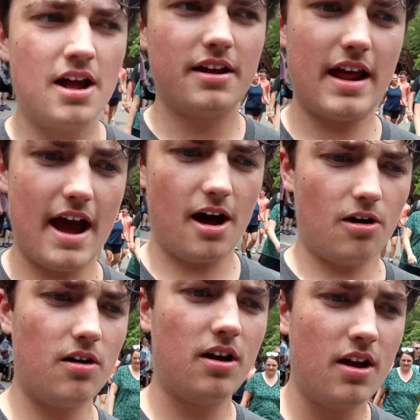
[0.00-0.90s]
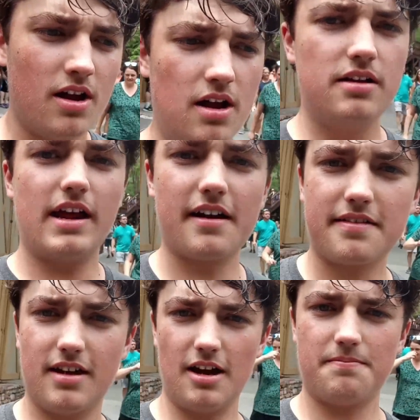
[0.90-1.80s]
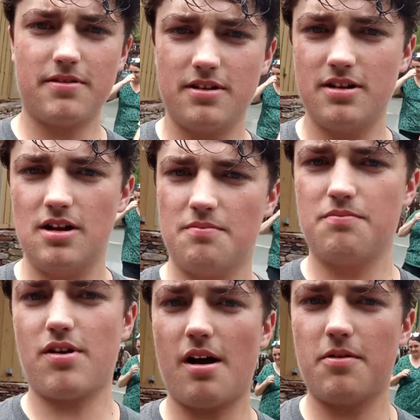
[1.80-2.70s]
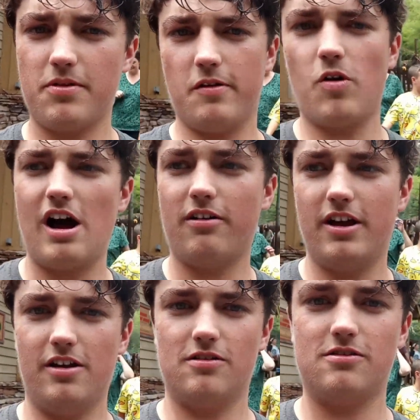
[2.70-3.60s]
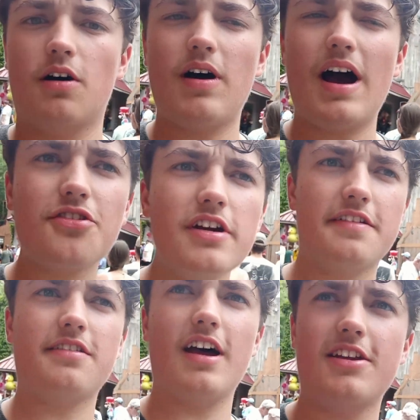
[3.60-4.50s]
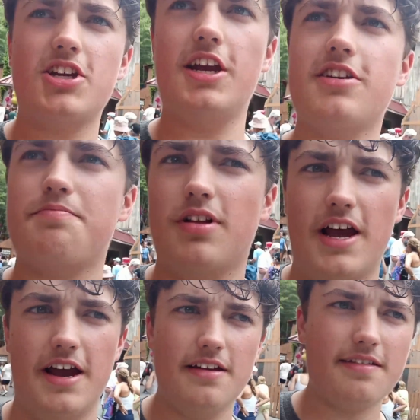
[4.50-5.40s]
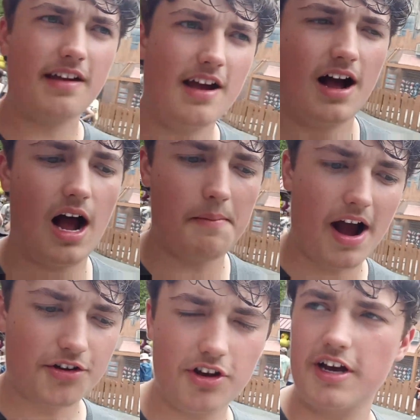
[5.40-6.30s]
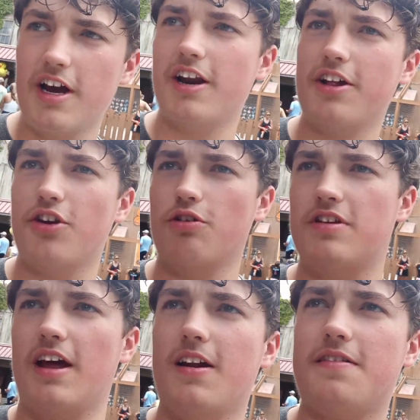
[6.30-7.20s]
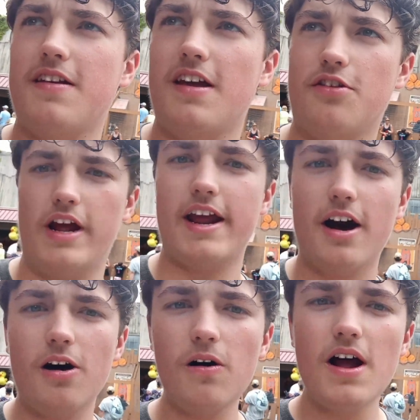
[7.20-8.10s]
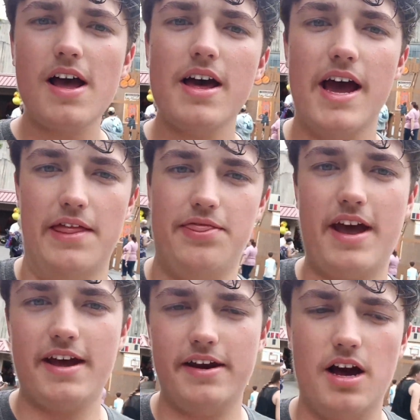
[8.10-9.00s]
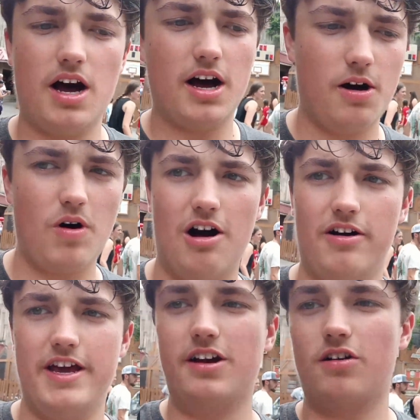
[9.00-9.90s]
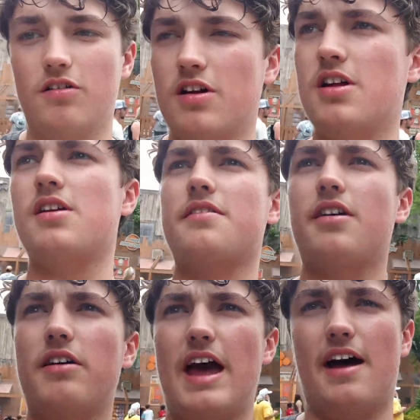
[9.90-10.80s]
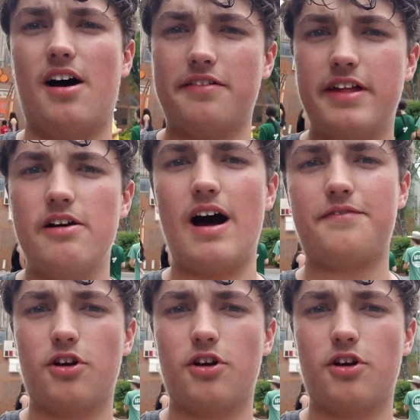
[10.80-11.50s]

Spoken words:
Now, next up, probably Wild Eagle. Actually a slight change of plans. I'm actually gonna do Tennessee Tornado and then Wild Eagle. So yeah, I'll see you after